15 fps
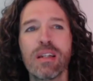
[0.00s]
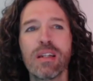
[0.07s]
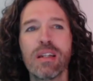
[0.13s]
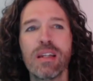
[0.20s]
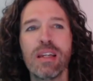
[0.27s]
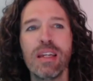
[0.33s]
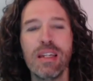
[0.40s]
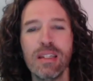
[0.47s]

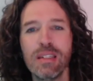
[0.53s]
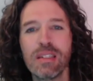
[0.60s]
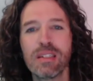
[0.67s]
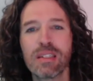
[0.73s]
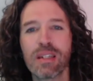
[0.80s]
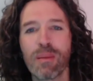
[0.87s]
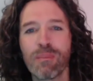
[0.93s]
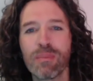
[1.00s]
is
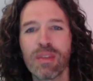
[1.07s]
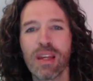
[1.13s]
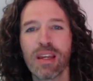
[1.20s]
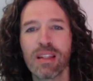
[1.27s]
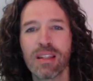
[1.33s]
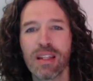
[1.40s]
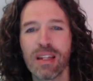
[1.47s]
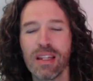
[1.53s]

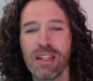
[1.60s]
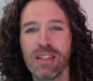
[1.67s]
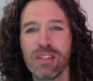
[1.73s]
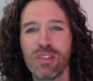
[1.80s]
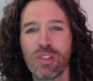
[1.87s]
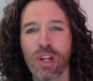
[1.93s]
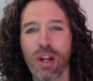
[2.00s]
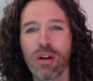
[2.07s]
something that is
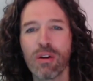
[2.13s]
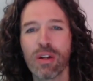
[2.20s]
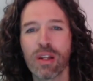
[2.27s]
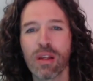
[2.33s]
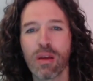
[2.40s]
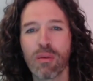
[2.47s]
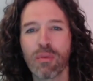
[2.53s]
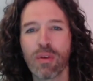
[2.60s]

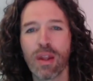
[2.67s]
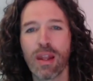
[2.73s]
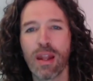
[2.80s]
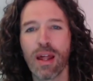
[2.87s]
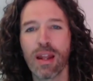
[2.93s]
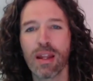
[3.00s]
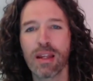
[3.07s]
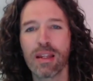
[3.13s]
generative and
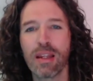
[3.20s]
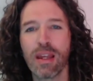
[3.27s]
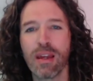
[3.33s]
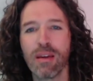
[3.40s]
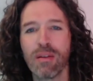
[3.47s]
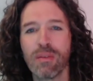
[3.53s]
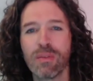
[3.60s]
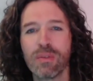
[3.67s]
that it
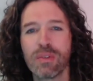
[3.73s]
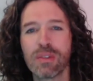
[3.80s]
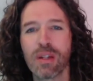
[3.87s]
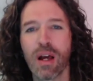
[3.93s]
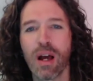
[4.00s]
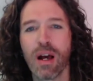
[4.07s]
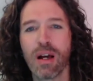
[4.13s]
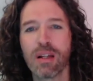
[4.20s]
gives
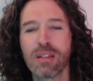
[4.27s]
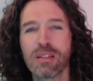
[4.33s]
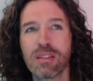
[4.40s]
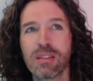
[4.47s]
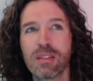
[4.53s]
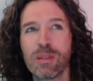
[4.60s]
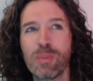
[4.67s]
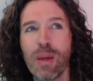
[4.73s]
us
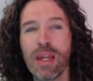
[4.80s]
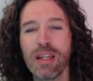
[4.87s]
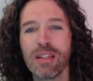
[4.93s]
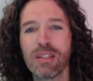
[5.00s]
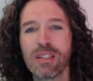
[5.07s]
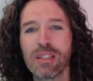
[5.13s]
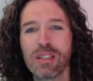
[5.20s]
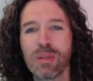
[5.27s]

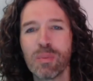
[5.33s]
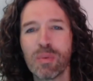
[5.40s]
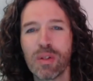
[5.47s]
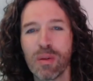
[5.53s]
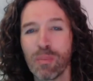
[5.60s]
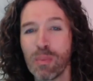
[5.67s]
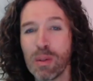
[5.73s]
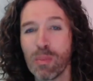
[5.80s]
space to
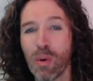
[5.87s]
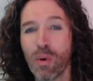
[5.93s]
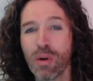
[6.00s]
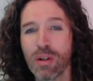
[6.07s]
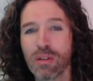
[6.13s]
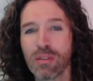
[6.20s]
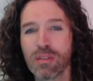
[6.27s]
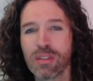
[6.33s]
be
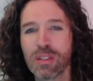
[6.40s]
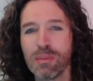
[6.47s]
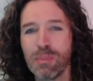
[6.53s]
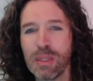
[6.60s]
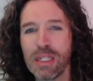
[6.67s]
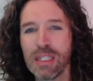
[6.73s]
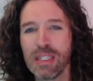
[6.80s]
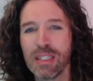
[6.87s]
born, to
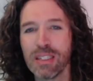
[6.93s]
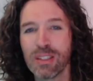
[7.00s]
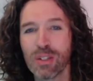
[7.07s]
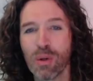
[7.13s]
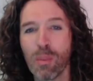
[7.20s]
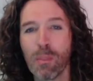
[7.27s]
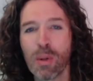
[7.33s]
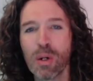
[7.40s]
be,
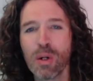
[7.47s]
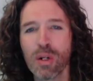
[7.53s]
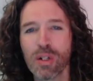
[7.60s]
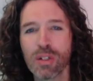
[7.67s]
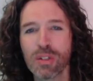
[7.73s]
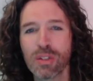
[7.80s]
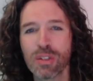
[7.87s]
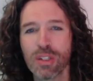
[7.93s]
to
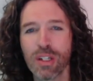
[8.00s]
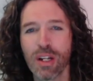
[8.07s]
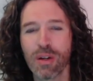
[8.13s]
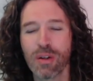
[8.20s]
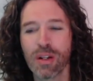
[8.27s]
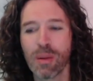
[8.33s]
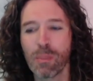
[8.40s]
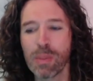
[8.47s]
emerge, you know,
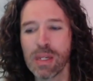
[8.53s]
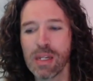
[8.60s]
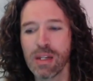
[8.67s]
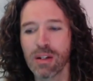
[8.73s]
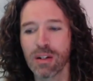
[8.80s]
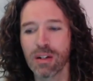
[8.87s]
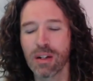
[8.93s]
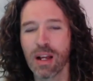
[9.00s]
and
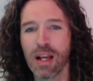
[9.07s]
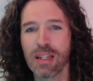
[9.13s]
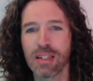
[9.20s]
appear as a